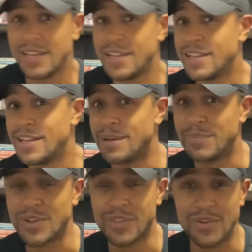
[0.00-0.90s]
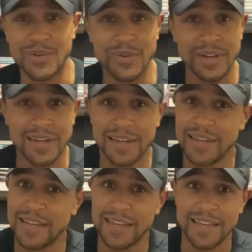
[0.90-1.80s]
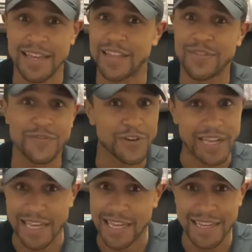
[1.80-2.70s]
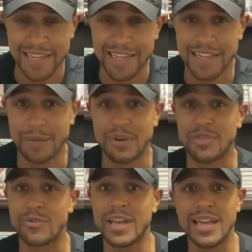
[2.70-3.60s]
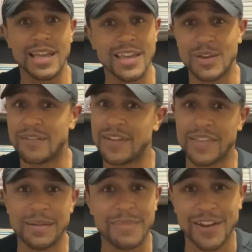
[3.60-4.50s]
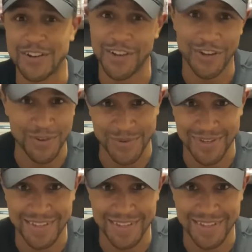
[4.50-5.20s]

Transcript: Number two, it's free. Number three, you have nothing better to do.